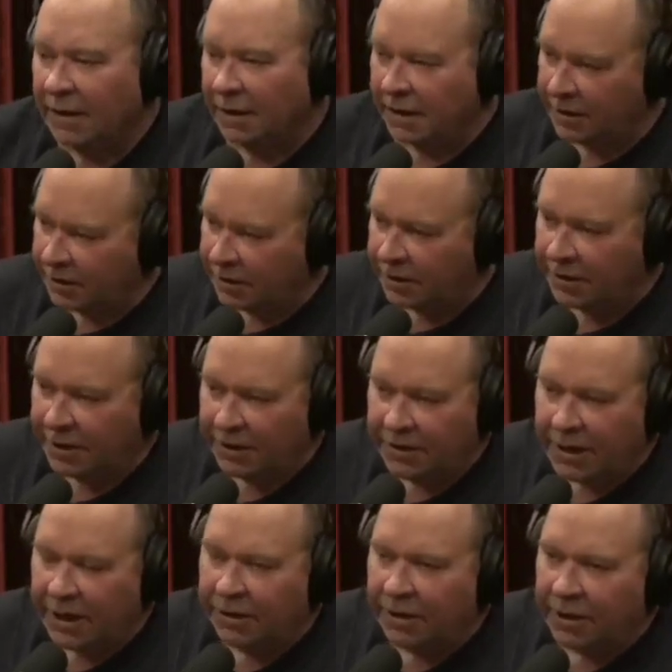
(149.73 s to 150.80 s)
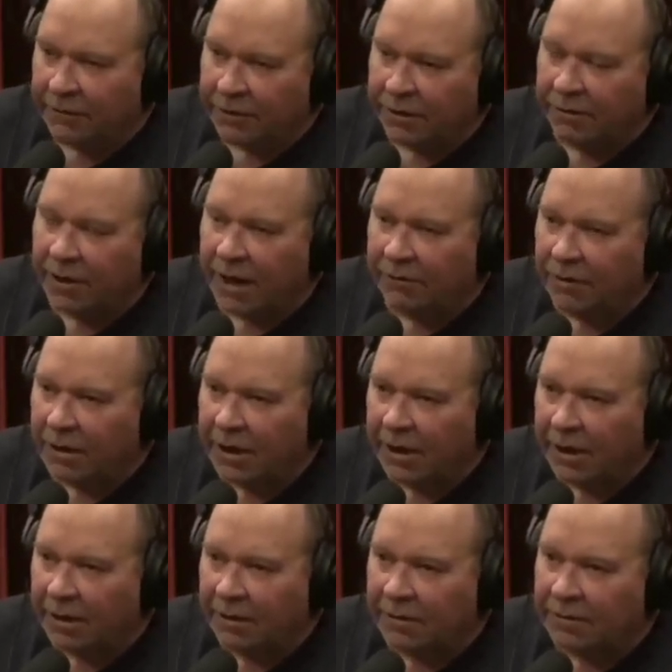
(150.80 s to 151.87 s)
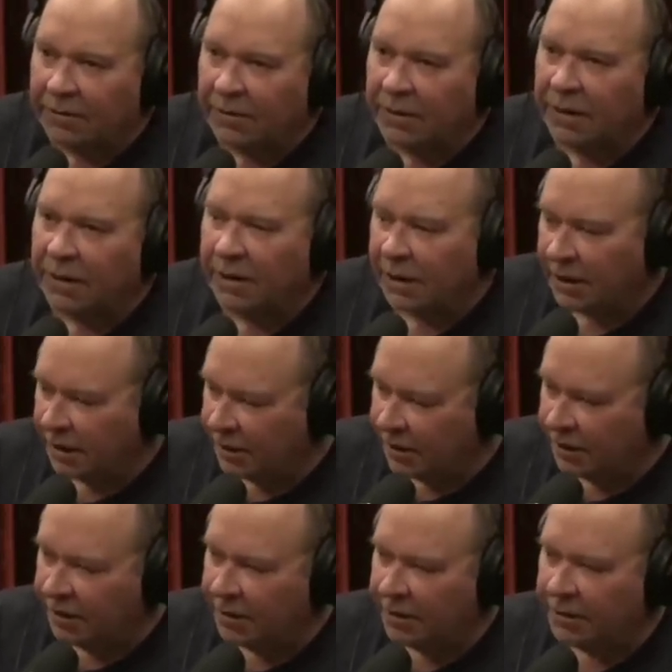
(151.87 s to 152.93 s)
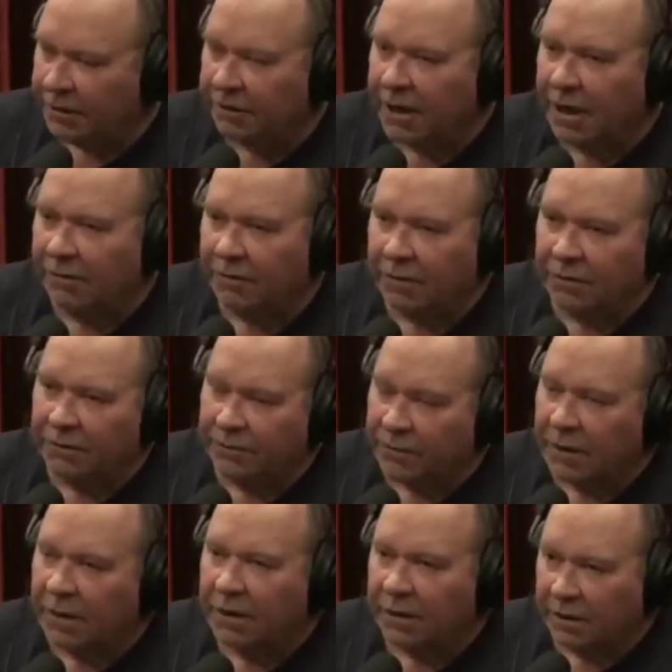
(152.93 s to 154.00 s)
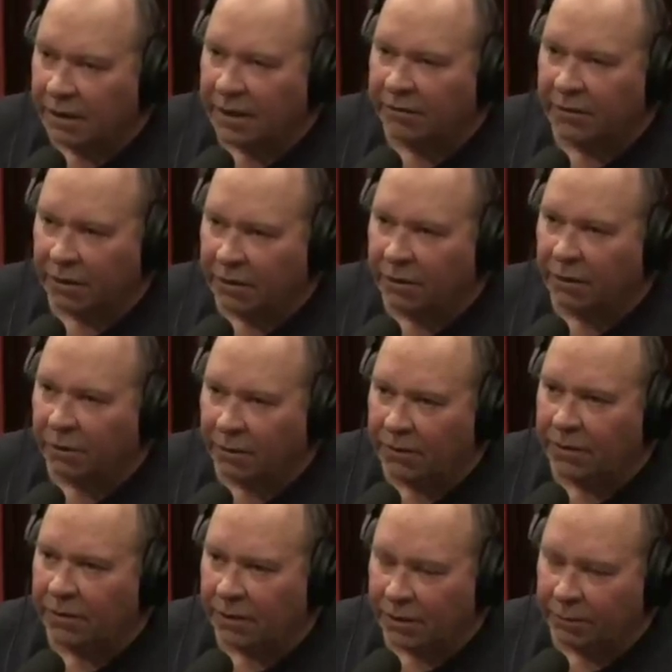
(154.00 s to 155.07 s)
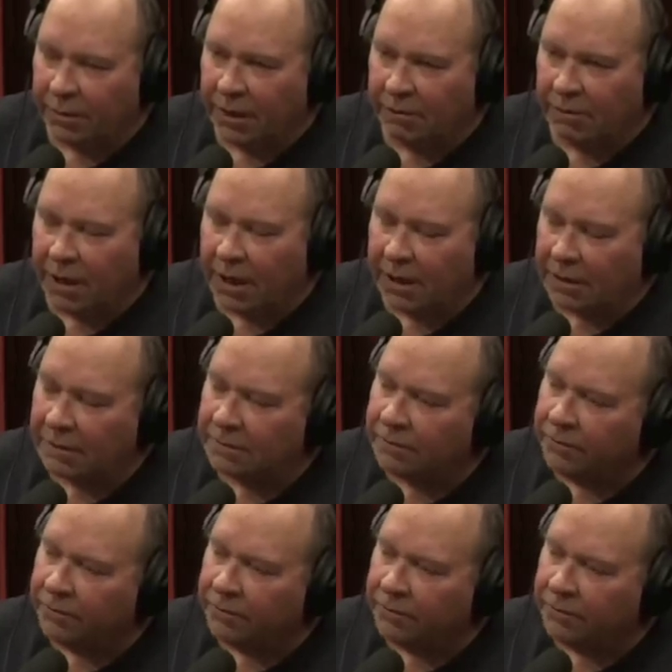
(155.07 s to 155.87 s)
And underneath that, you have your gravel layer. And underneath the gravel, you have the gold and the bedrock.